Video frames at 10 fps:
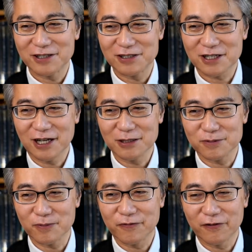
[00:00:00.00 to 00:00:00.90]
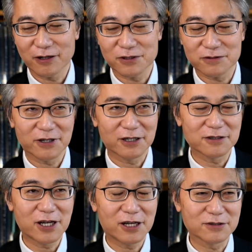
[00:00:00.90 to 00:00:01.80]
It's kind of fragmented right
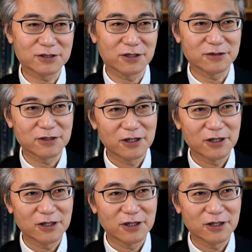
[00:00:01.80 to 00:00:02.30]
now. So,